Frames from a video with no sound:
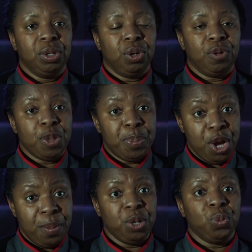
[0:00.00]
of the
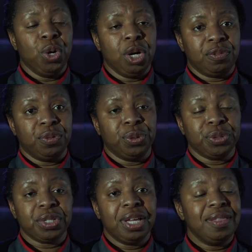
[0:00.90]
permanent
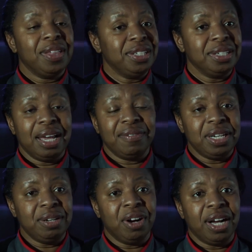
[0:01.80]
workforce, they didn't have
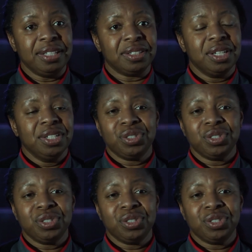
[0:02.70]
any rights.